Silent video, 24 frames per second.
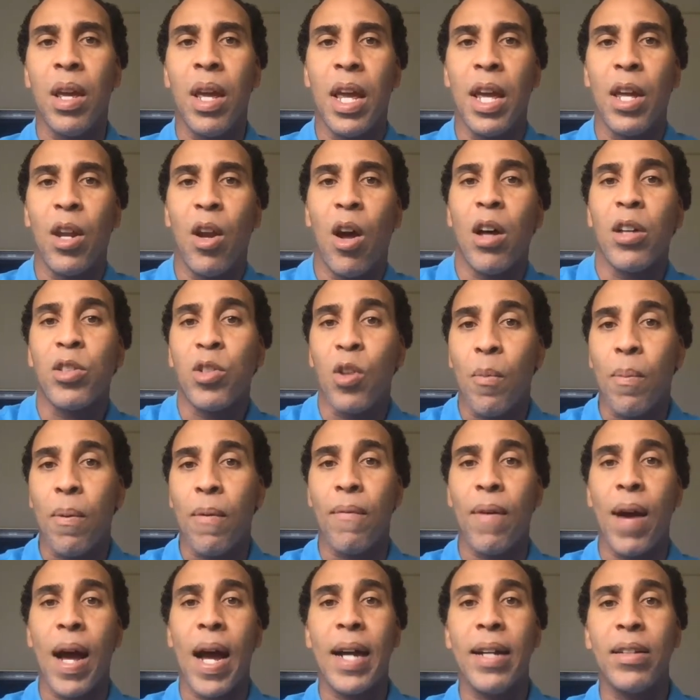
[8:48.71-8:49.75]
It also
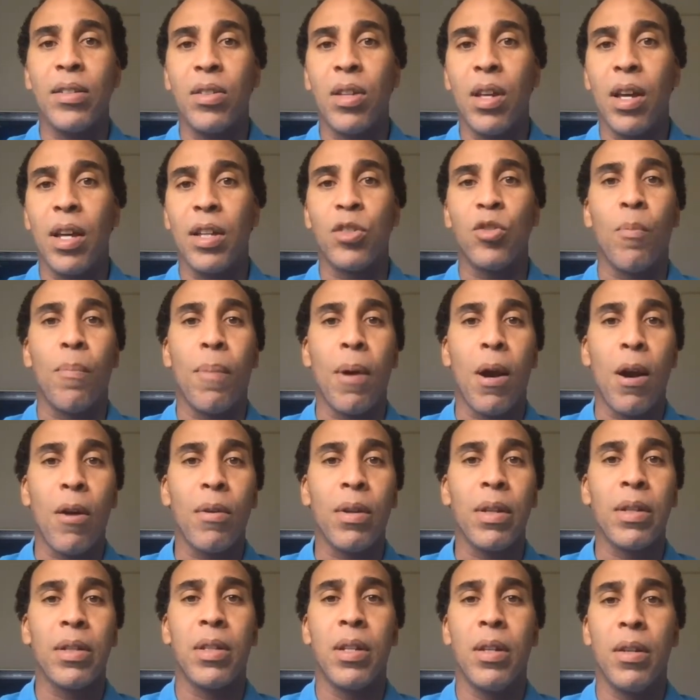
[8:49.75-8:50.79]
provides a
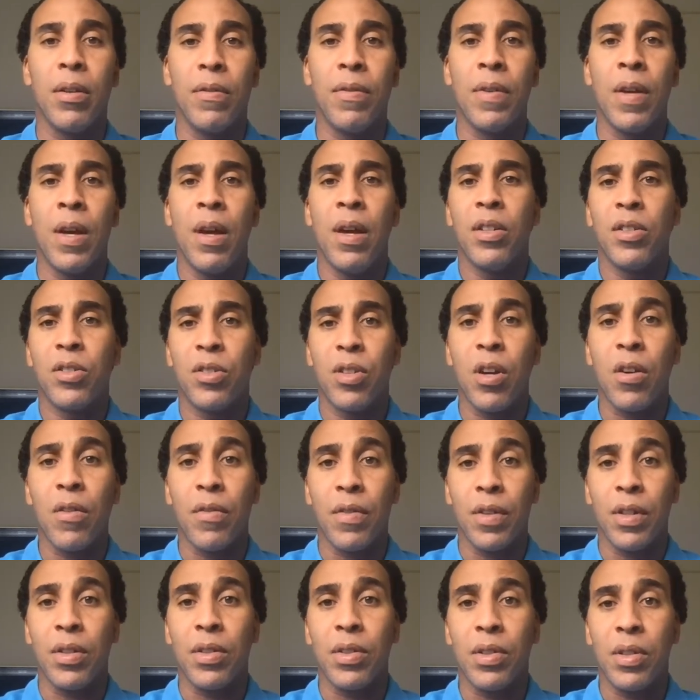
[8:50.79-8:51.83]
superlative
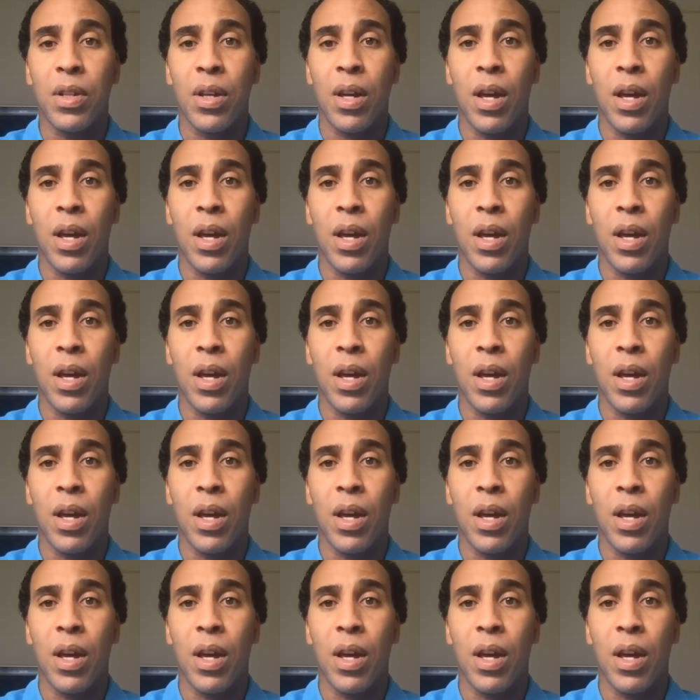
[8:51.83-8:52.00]
service.